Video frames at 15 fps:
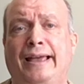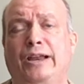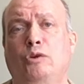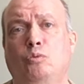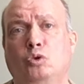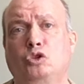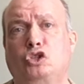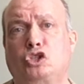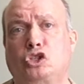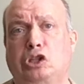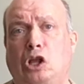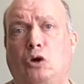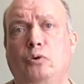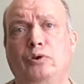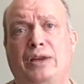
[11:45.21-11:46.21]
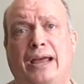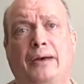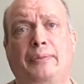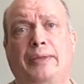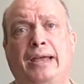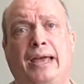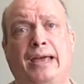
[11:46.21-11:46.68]
it will slow down
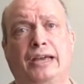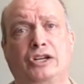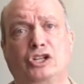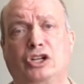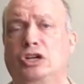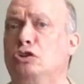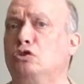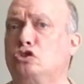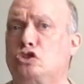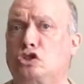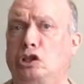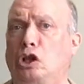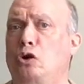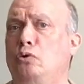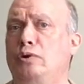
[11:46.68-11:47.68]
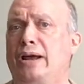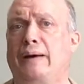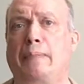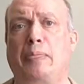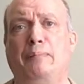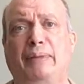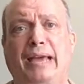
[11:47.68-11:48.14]
the action. It'll slow
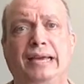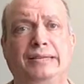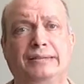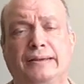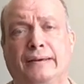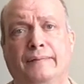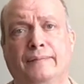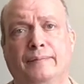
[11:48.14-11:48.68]
down the pacing.